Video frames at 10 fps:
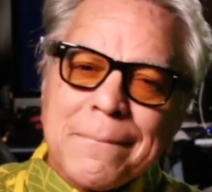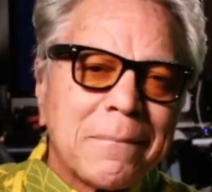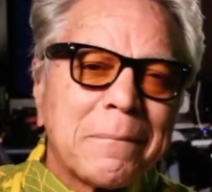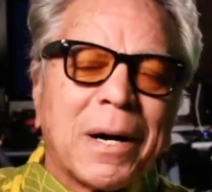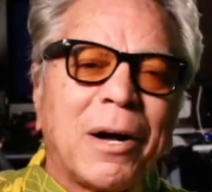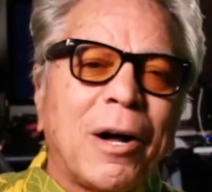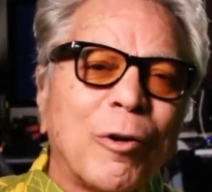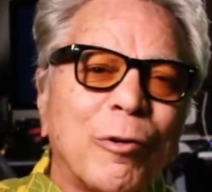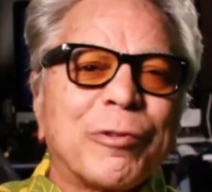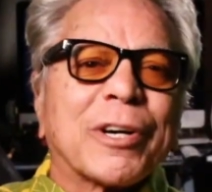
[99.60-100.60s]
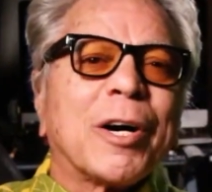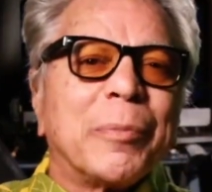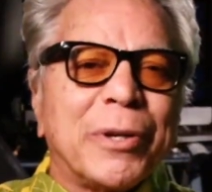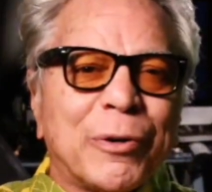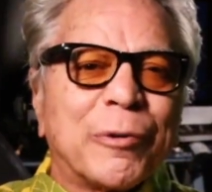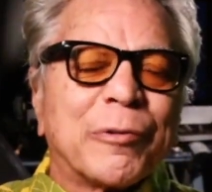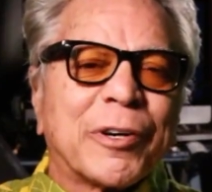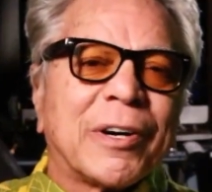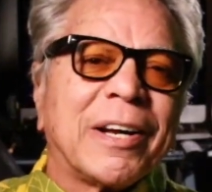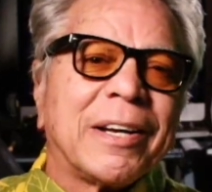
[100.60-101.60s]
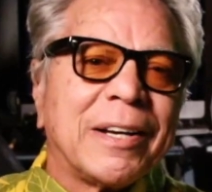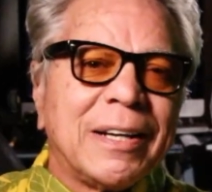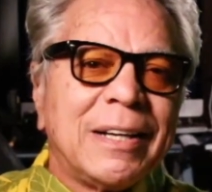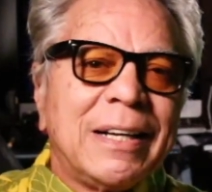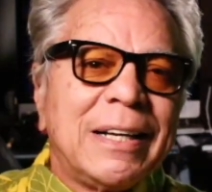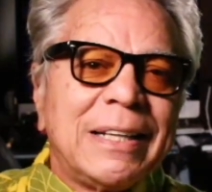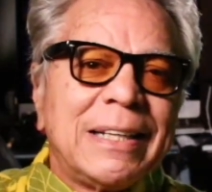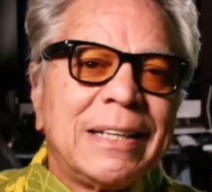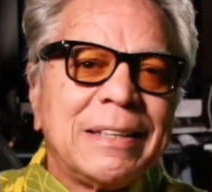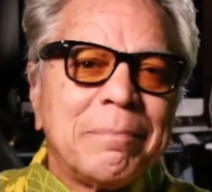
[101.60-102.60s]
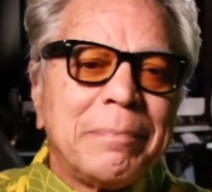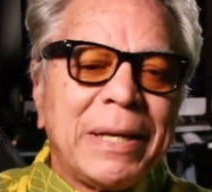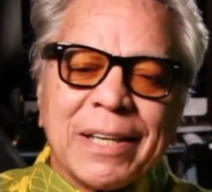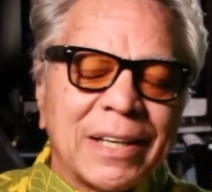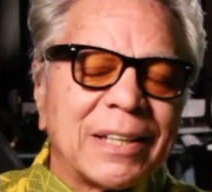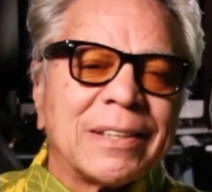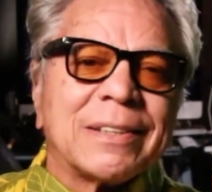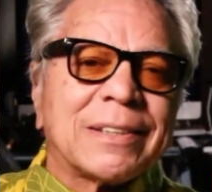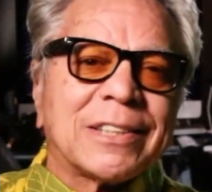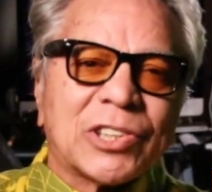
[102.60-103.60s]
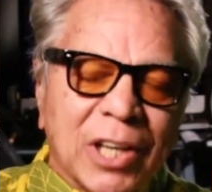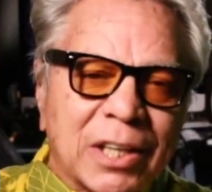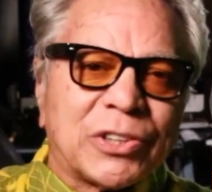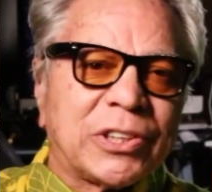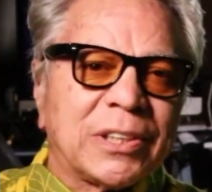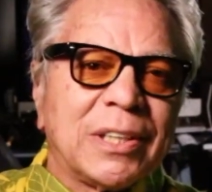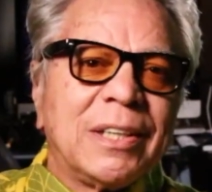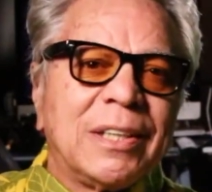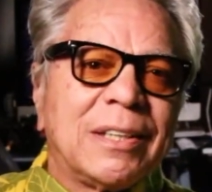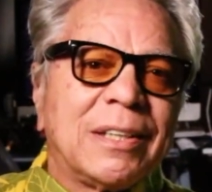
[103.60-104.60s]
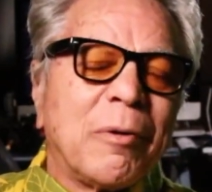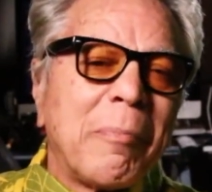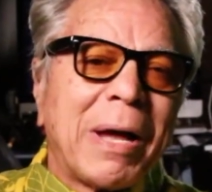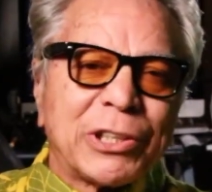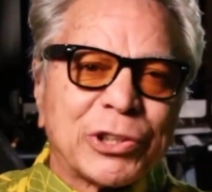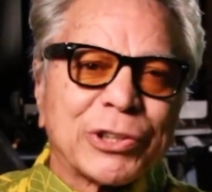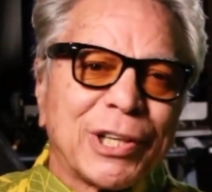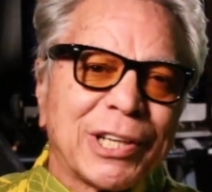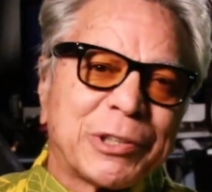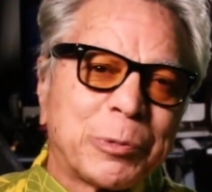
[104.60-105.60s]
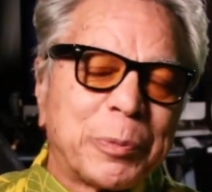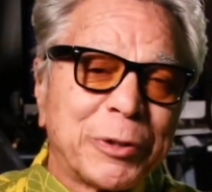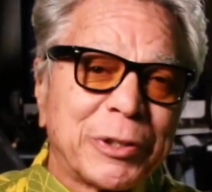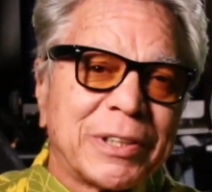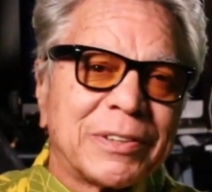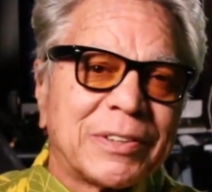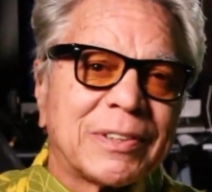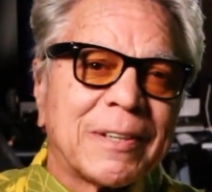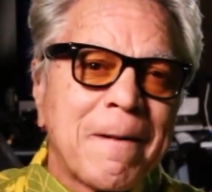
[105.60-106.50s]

mahalo for coming over and making it such a magical experience.